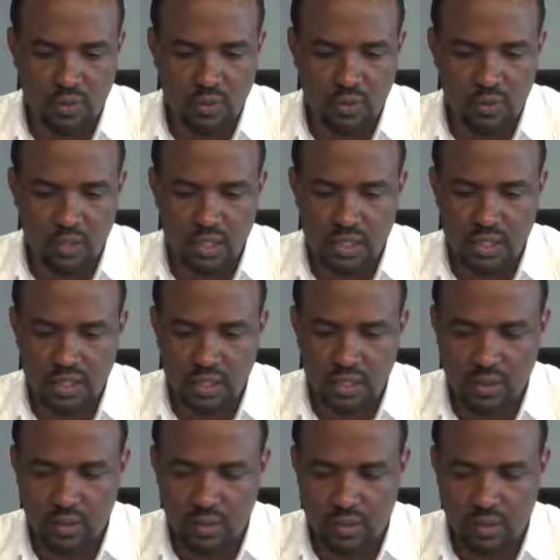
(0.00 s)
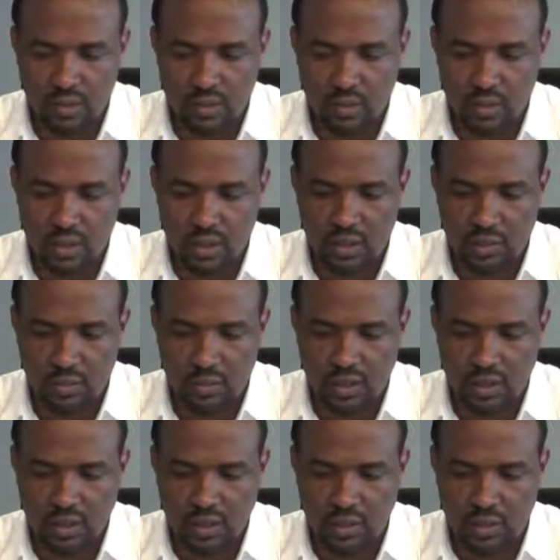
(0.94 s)
continuously with the weir
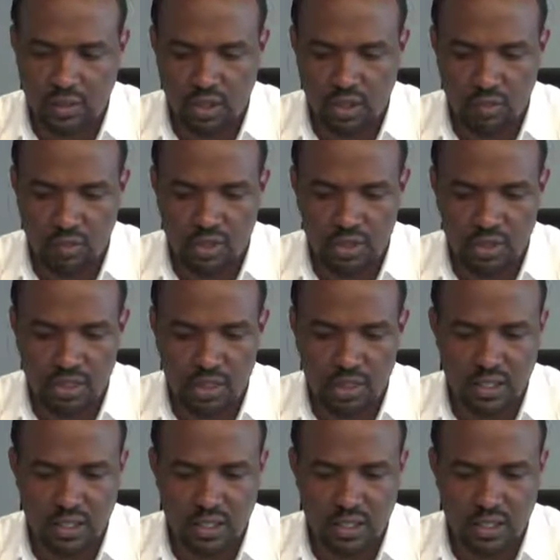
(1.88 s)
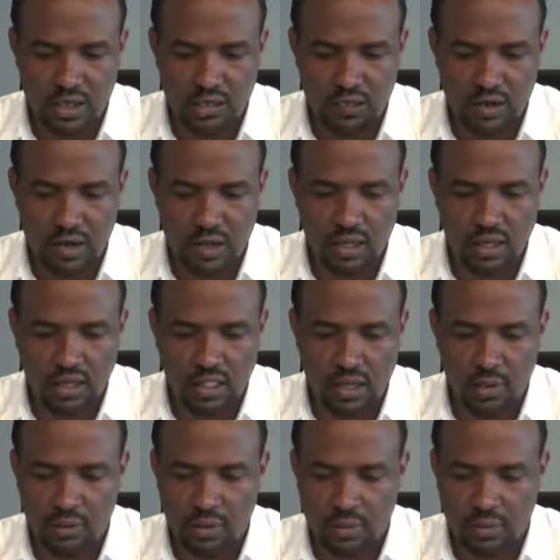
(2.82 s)
body to keep the structure safe against
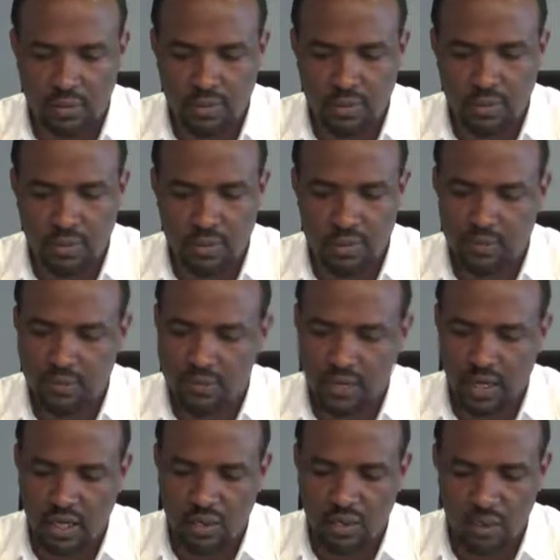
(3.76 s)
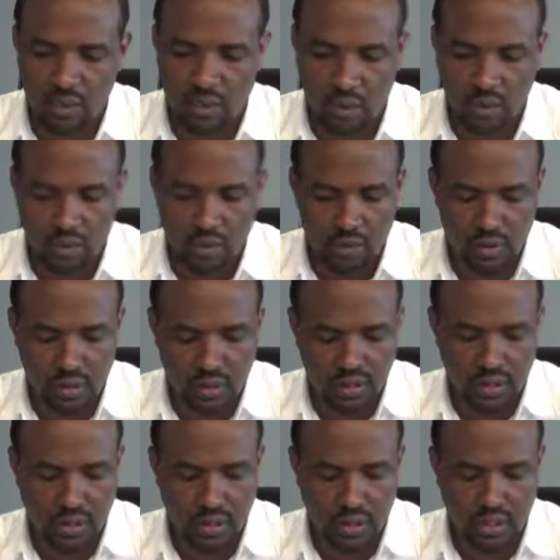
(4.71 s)
uplift, and we may call
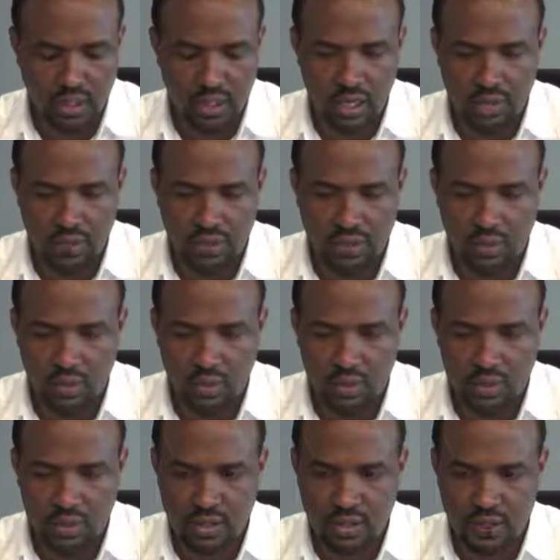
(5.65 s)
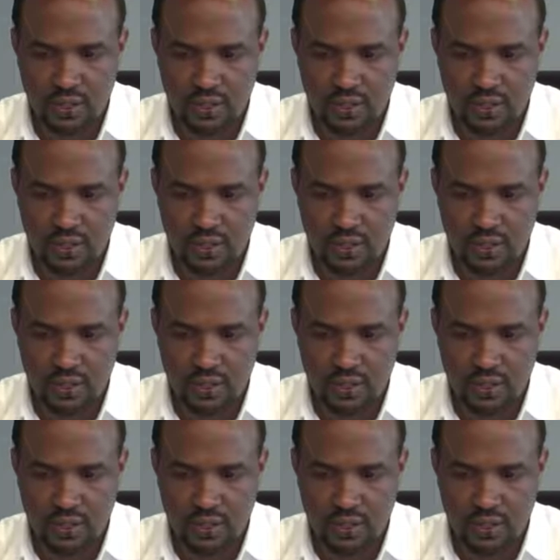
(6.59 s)
this non-gravity weirs.